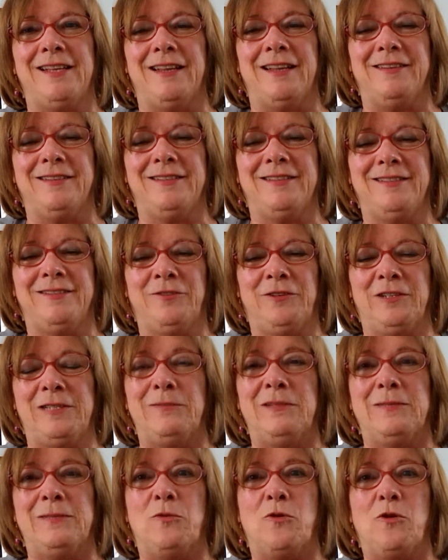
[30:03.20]
and
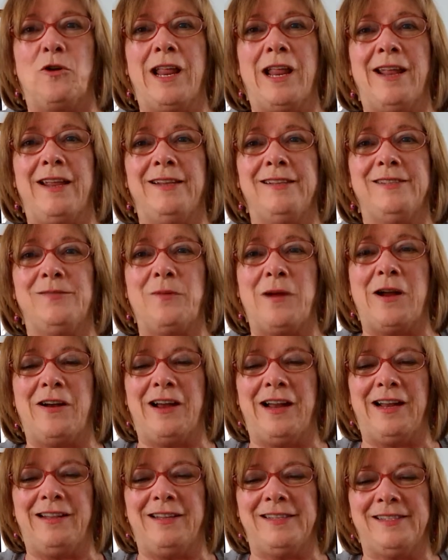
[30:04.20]
Christmas mornings
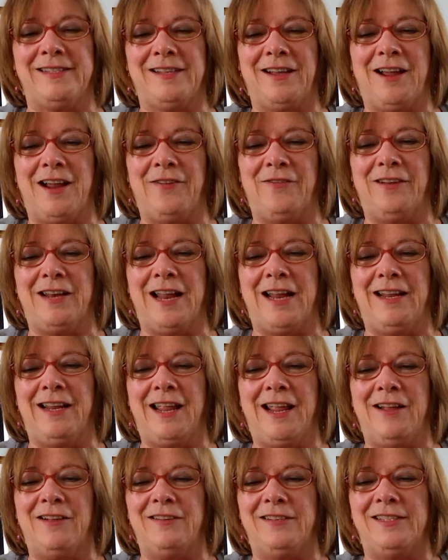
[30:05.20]
wearing this kind of a
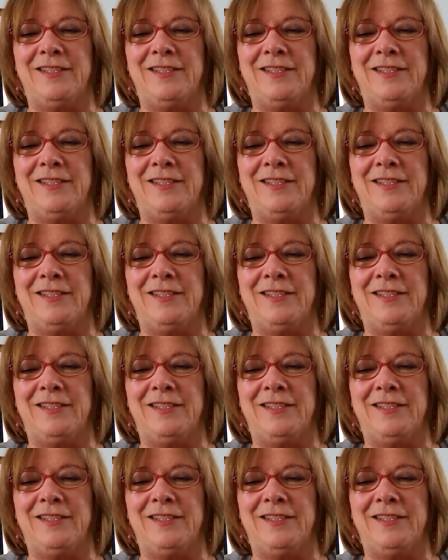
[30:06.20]
nightgown.